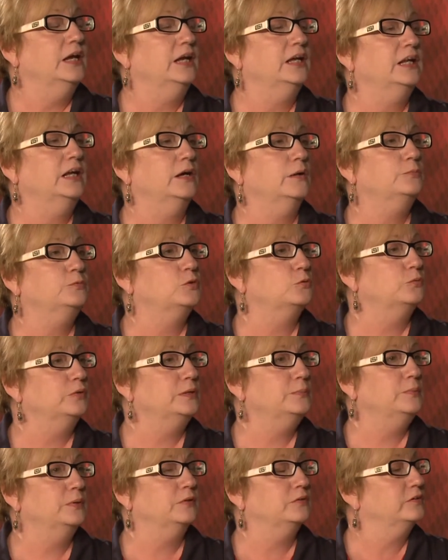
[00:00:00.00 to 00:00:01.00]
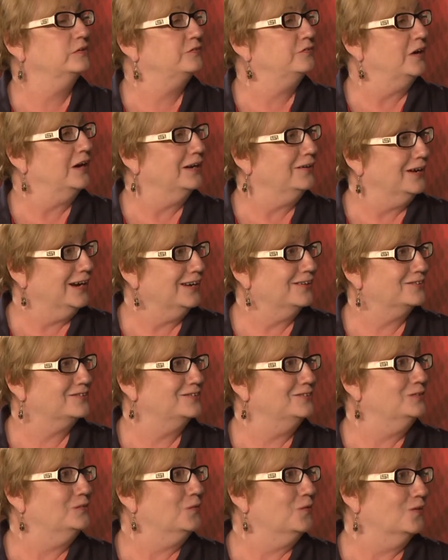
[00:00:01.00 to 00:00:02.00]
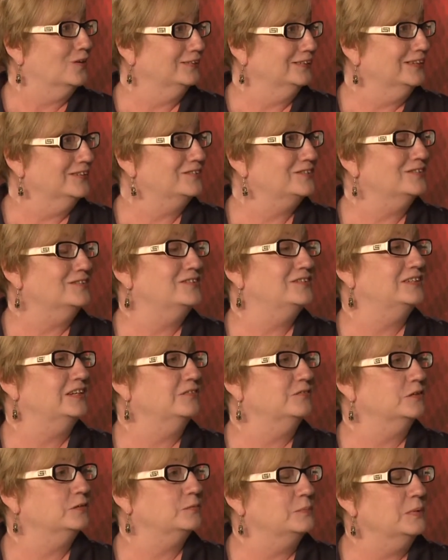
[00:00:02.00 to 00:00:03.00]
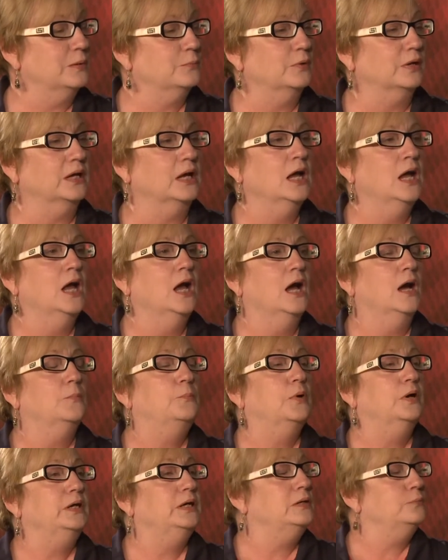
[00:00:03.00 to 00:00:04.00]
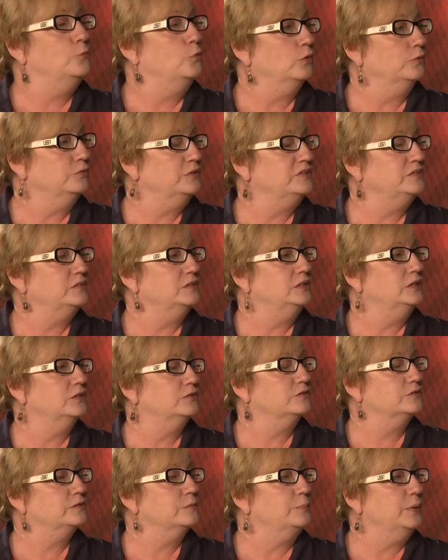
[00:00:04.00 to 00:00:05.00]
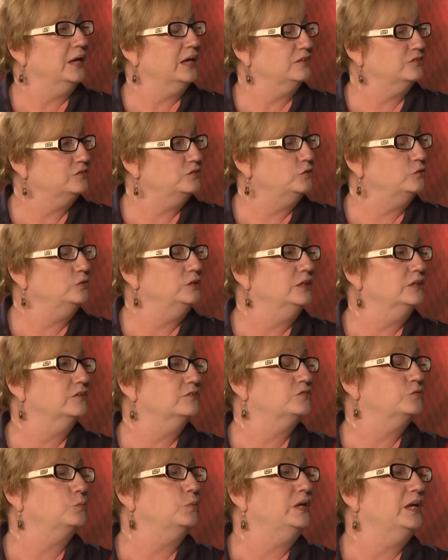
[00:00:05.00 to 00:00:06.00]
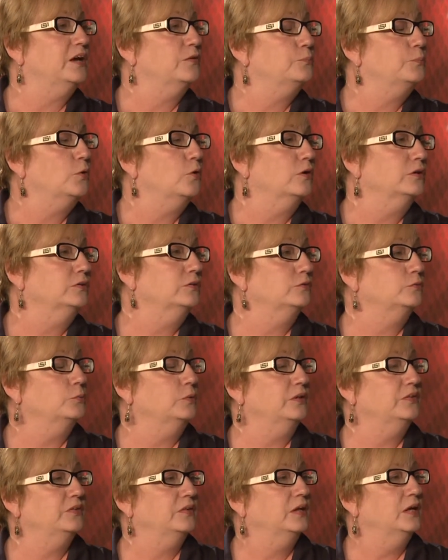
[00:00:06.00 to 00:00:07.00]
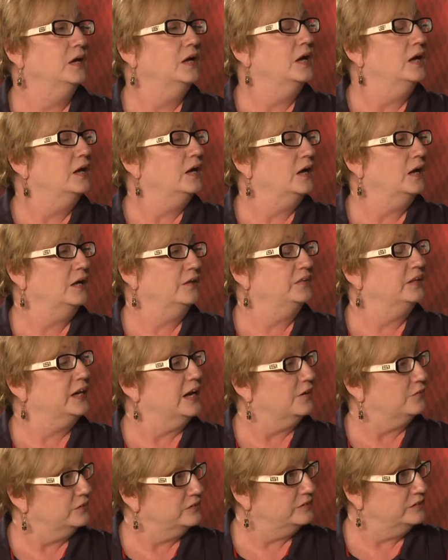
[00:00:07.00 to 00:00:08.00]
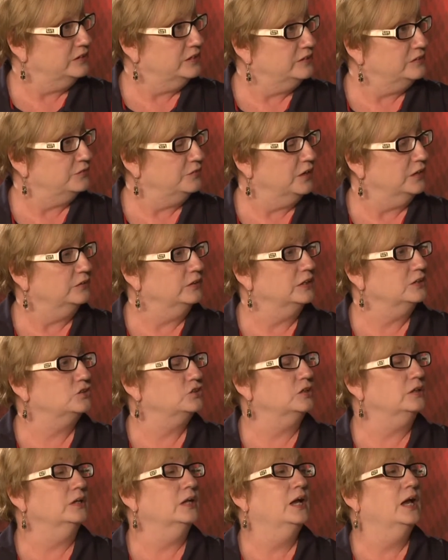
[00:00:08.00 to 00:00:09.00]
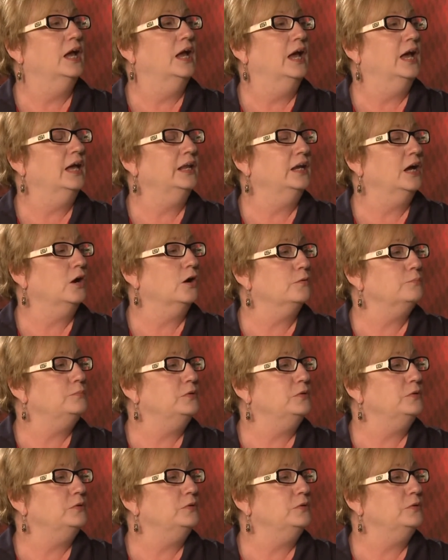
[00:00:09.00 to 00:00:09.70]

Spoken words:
it helped to rebuild a firehouse in New Orleans in Stephen's memory. But in more recent years, the past 2 years, we have partnered with the Gary Sinise Foundation. And our